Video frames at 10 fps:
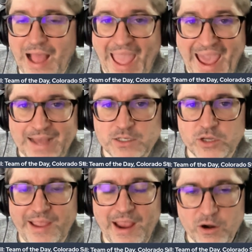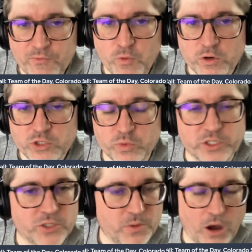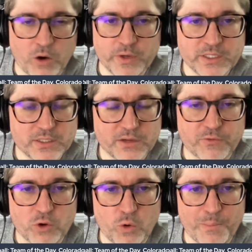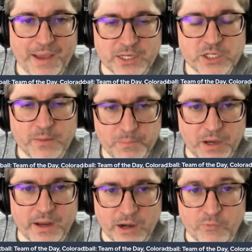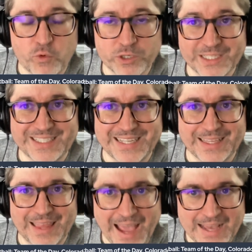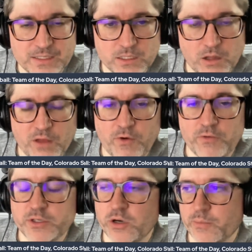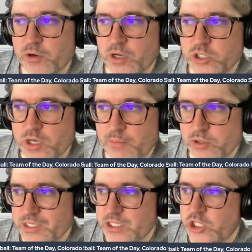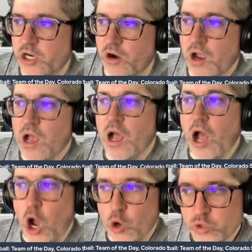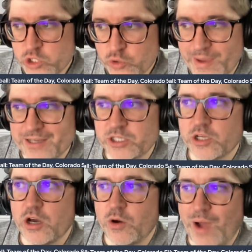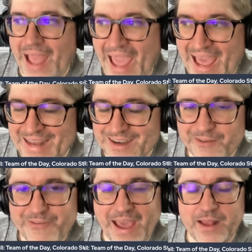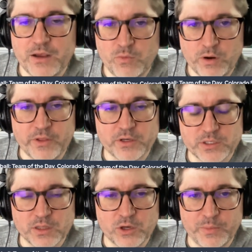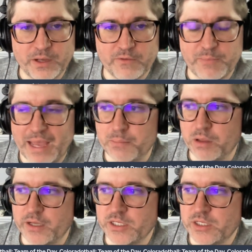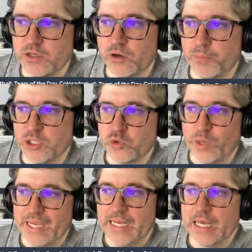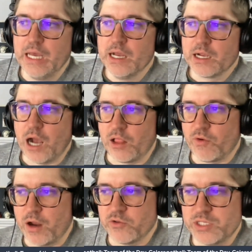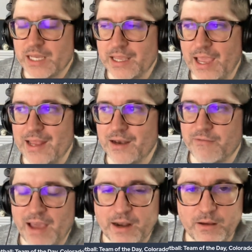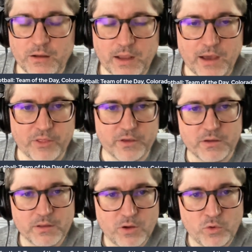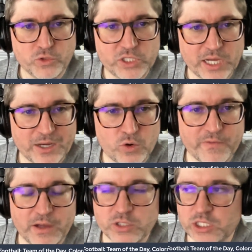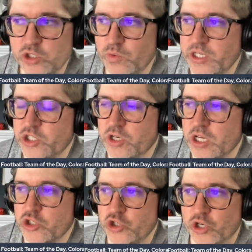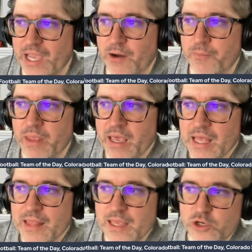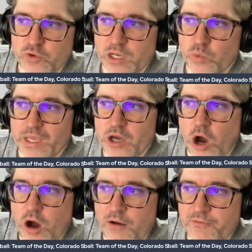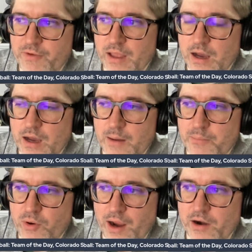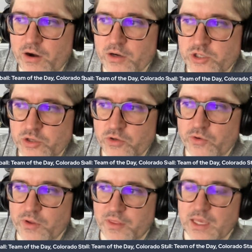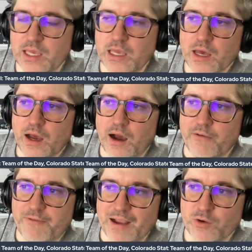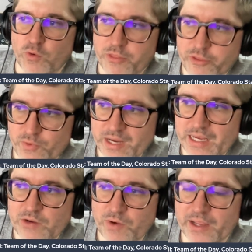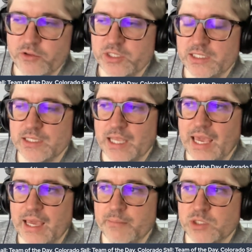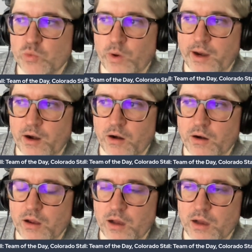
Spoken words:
at Air Force, which always a difficult matchup, but Air Force is dead last in all of our returning production numbers this year. Host New Mexico at Nevada, where there's a little bit of bad blood still between Colorado State and Nevada on how the whole Jay Norvell situation shook out. They do get a week off prior to the final three regular season games where